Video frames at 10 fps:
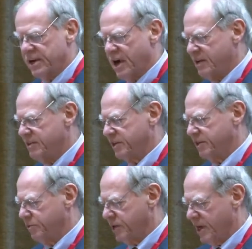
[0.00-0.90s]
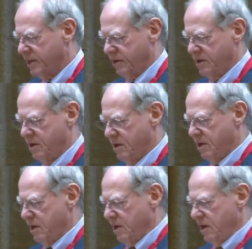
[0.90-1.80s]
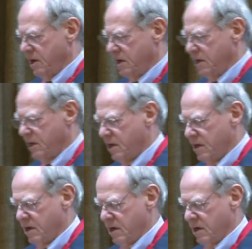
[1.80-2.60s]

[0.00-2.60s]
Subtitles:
answer to that in the